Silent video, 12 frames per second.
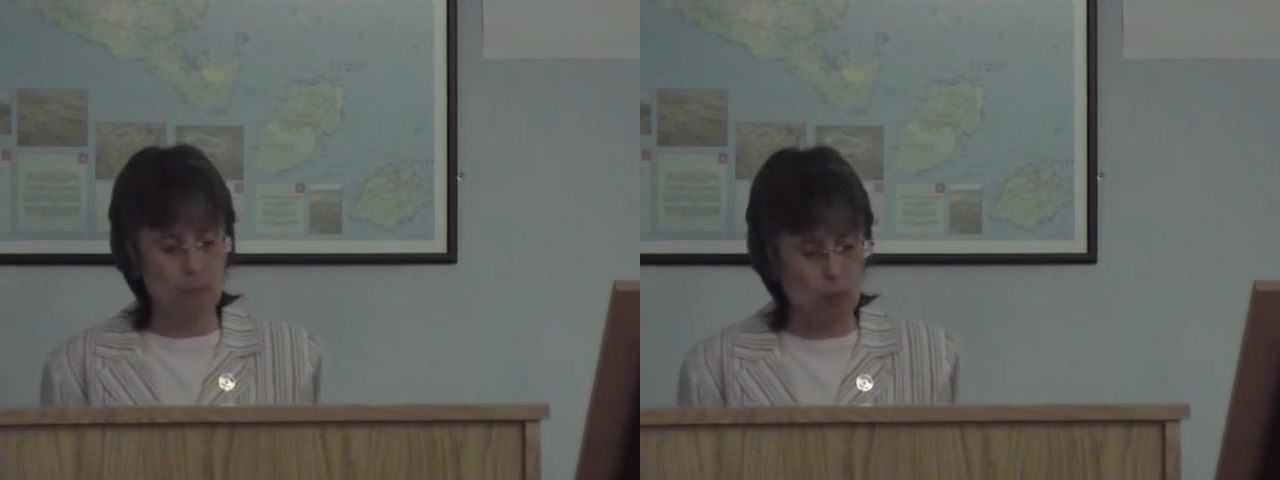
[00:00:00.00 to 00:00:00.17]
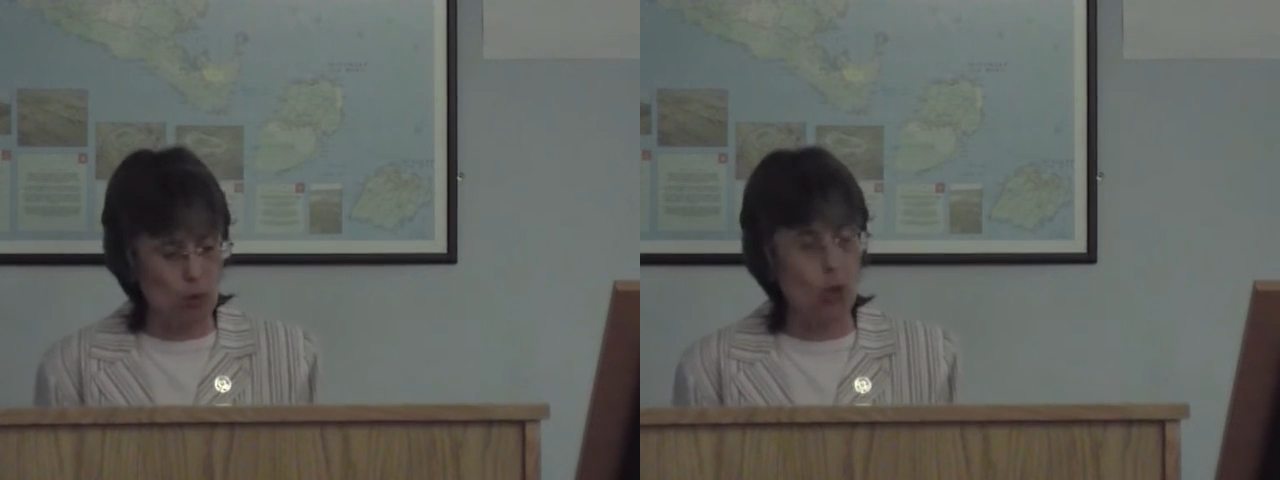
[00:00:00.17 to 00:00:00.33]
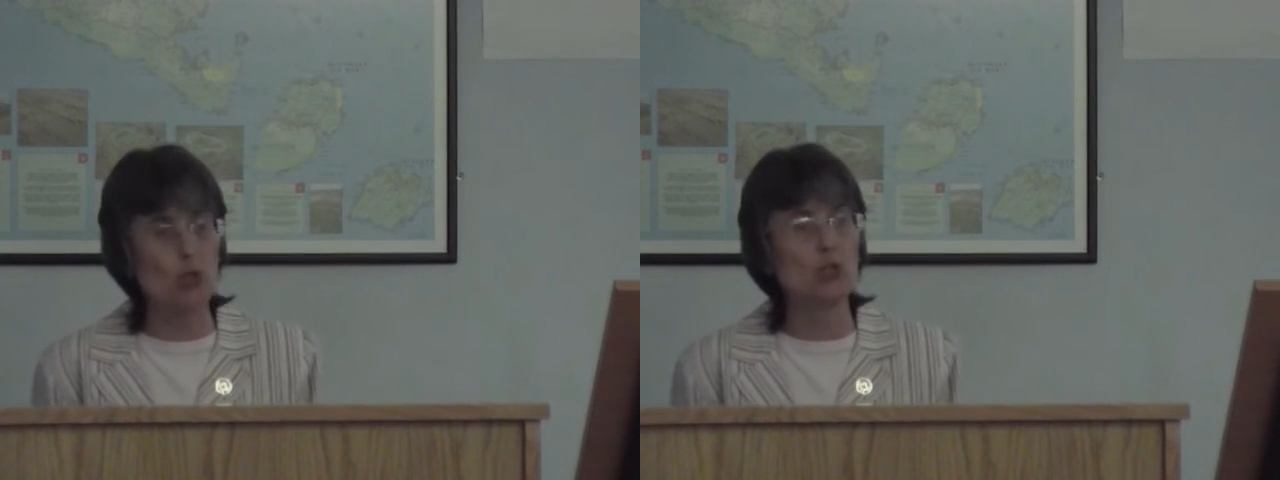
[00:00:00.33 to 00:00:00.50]

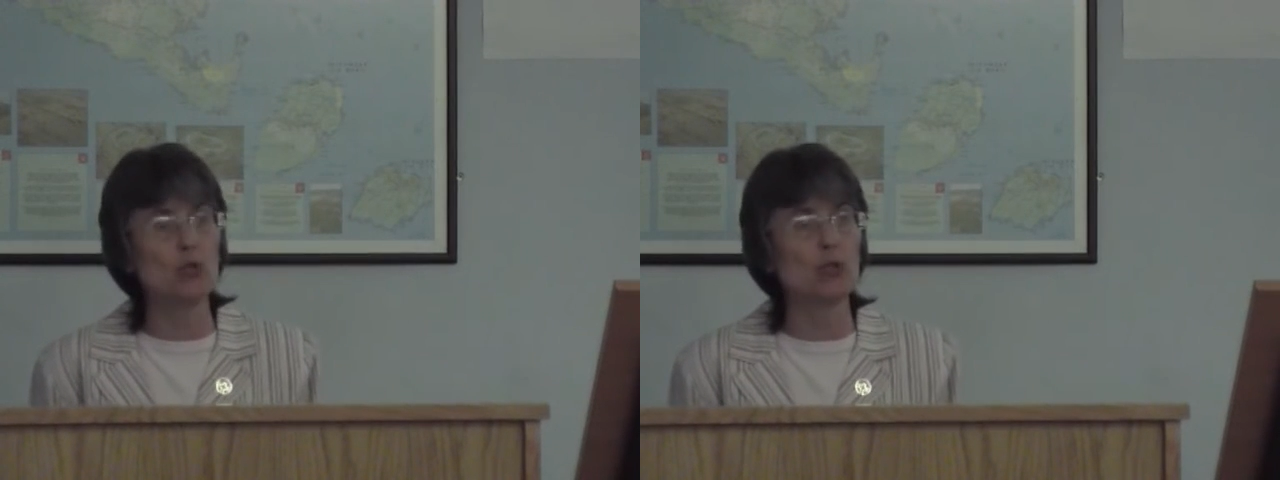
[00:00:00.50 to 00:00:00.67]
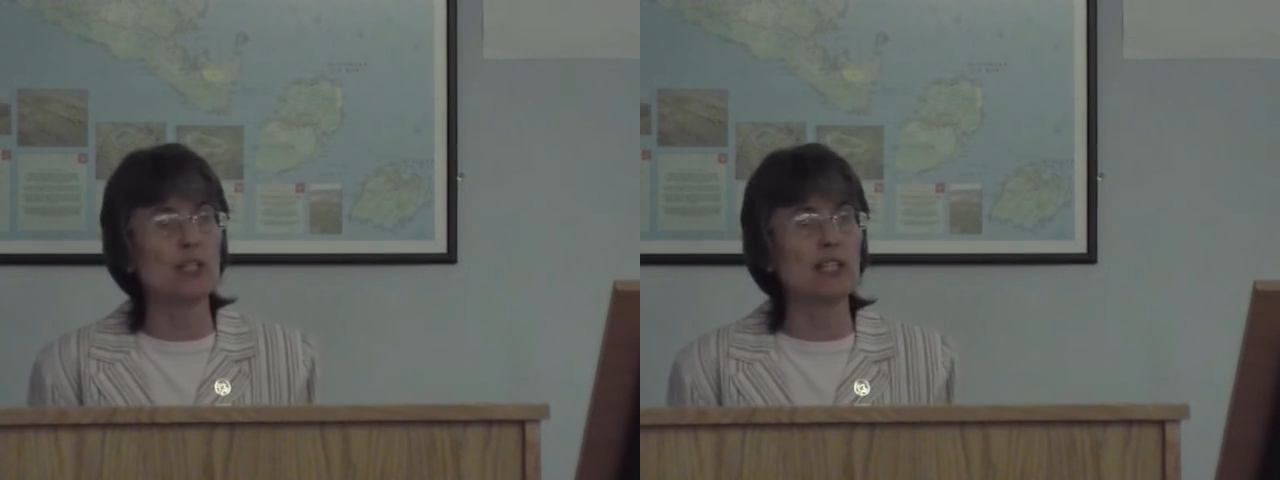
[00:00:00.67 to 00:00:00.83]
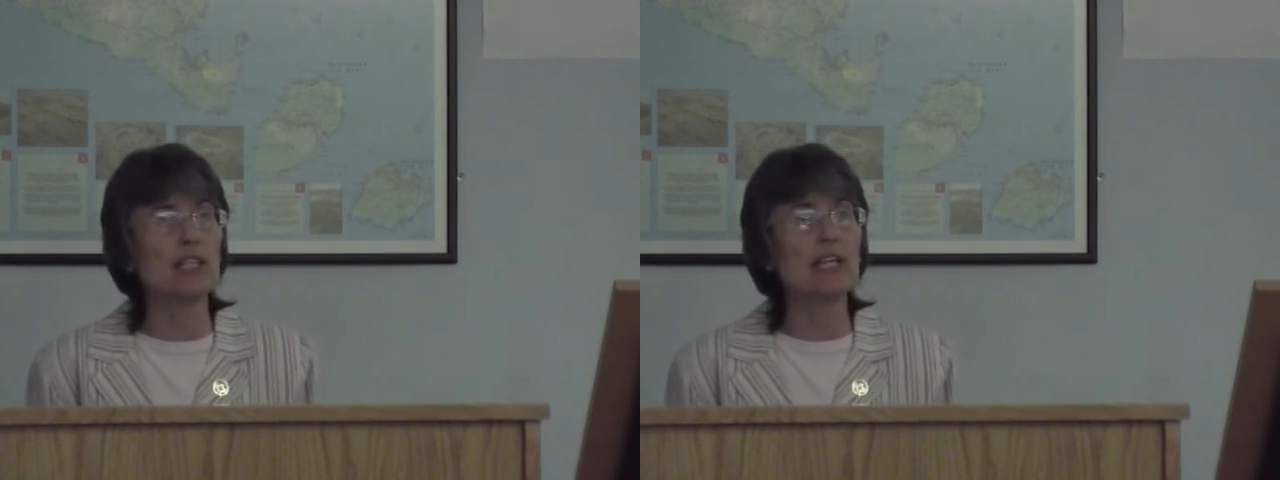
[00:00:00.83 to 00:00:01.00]
Poor Law
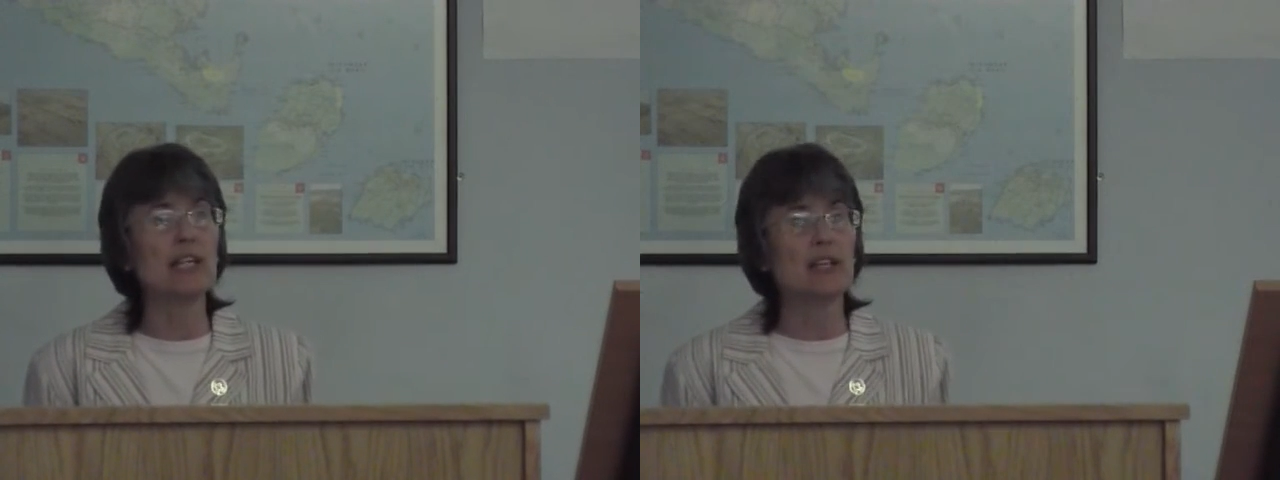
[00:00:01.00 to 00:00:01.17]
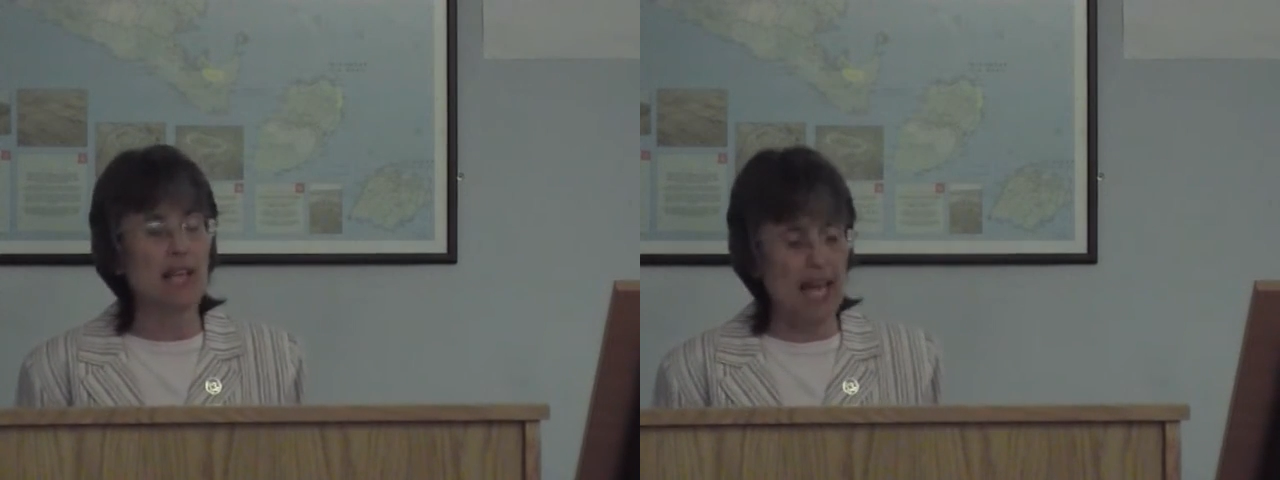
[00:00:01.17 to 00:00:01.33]
Union